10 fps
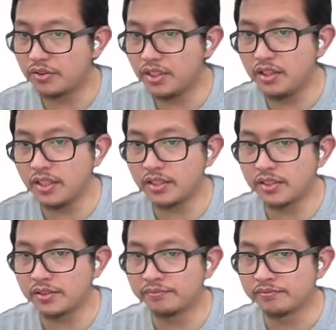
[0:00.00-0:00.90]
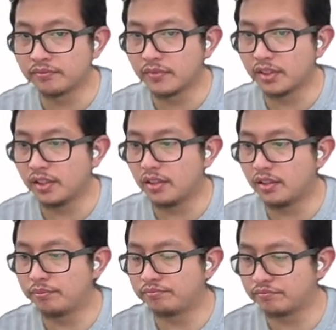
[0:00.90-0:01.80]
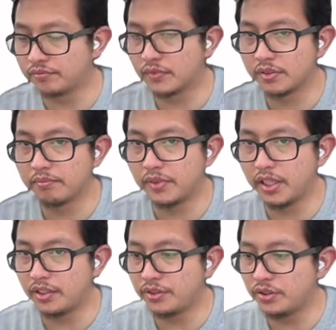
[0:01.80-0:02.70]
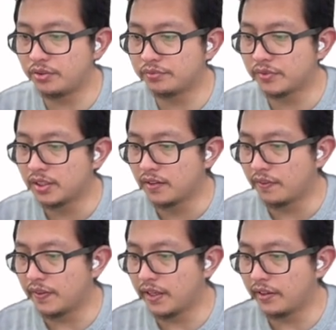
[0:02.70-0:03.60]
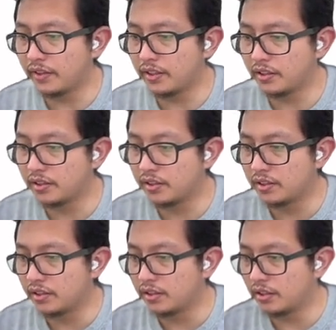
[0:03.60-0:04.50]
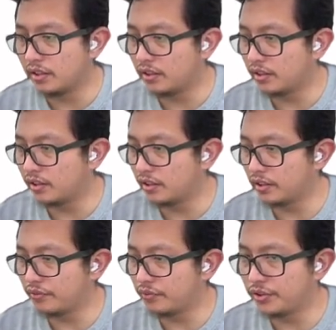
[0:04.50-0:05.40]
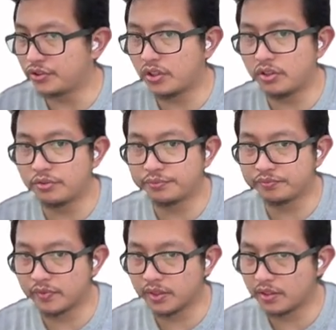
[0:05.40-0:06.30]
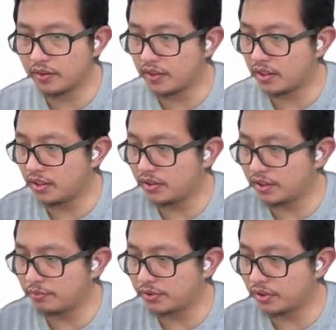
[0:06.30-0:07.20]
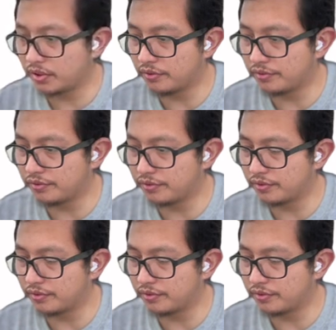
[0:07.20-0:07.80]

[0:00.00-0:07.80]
to see this, take it through that if we draw in terms of,